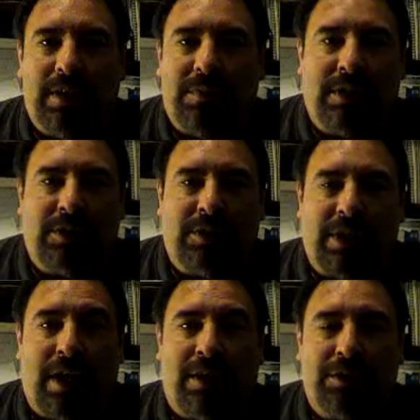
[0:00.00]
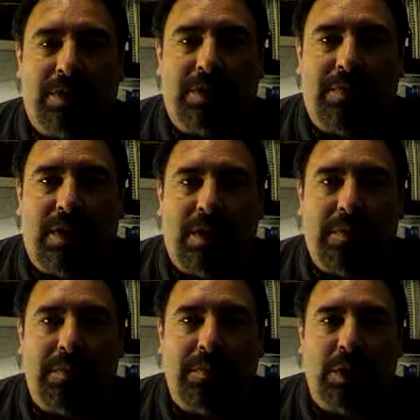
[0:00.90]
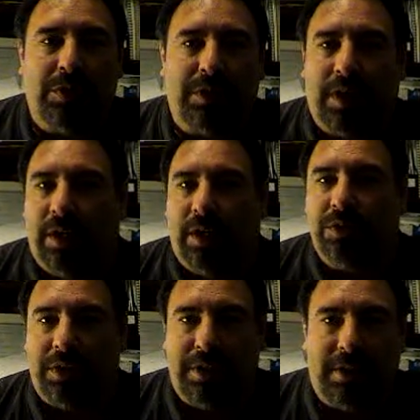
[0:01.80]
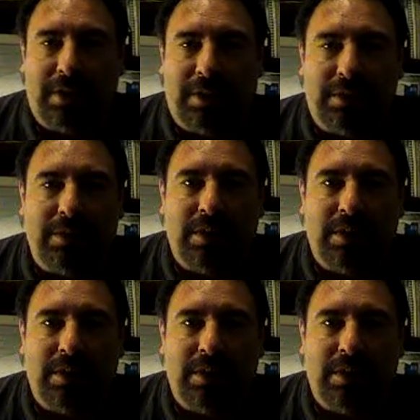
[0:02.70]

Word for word: different styles of uh, music, country. Uh,